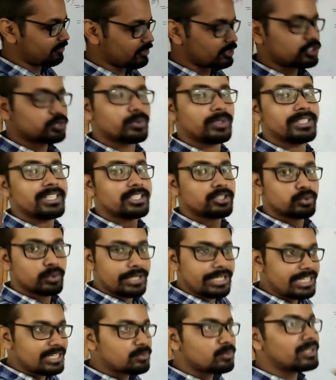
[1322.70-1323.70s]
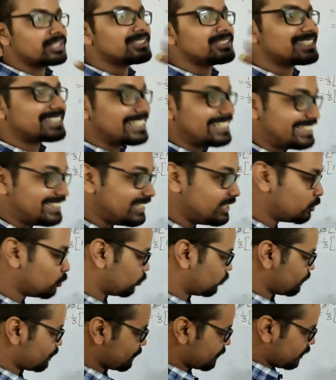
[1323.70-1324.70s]
first one, this 21's
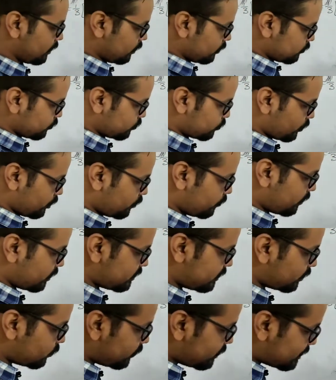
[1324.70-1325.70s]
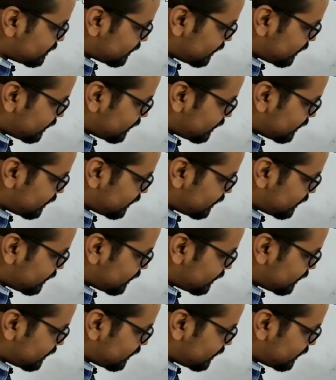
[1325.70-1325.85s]
0. So 21 0 is